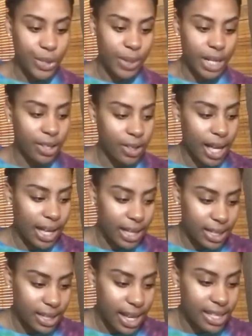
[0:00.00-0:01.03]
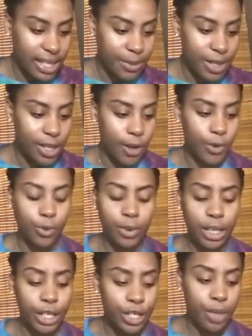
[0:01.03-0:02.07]
domestically, and you'll start seeing
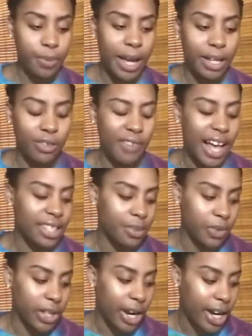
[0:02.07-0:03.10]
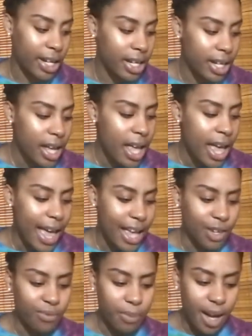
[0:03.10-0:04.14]
the money pay off, okay?
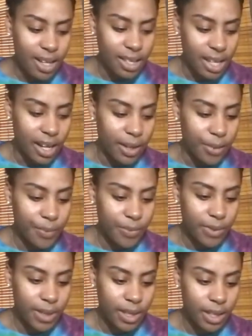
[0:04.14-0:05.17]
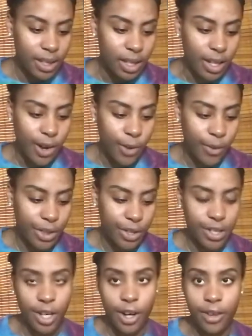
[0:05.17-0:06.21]
So I really, really like this reading, you guys.
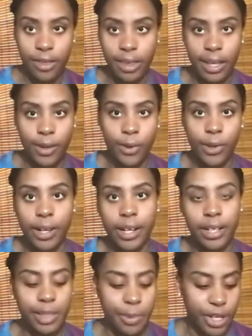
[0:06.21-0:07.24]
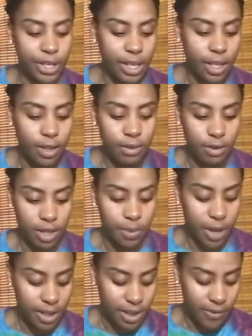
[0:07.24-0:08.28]
It seems as though you cleared your mind, you've got some
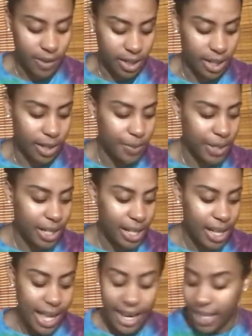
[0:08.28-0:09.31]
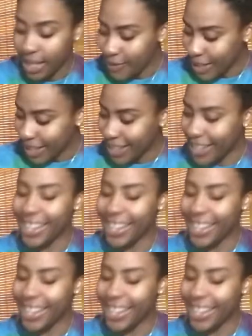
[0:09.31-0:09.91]
clarity, and you bossed up.